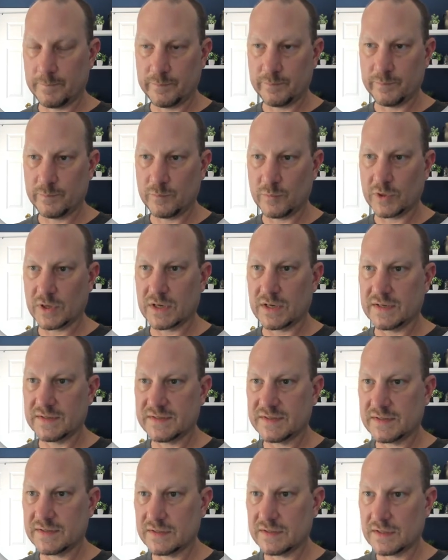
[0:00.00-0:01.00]
we're gonna
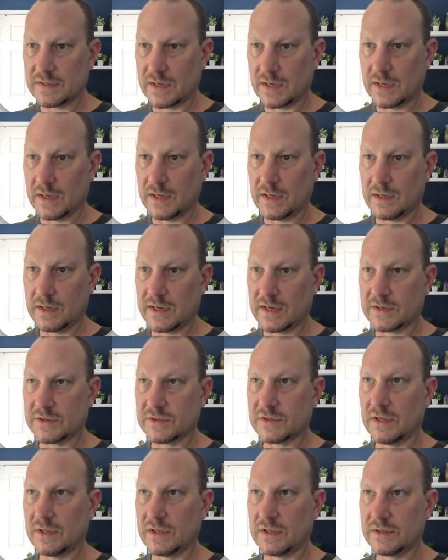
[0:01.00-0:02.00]
say,
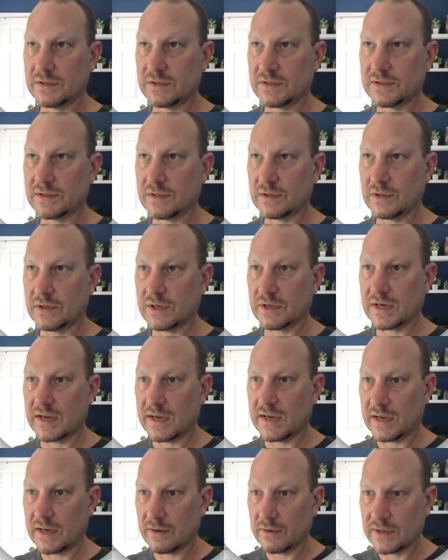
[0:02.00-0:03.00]
actually, let's just look
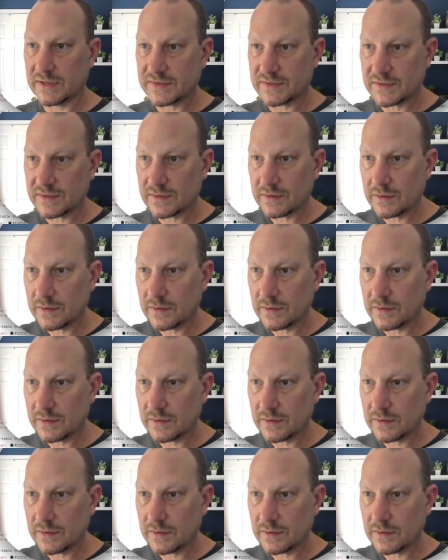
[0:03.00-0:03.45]
how it's.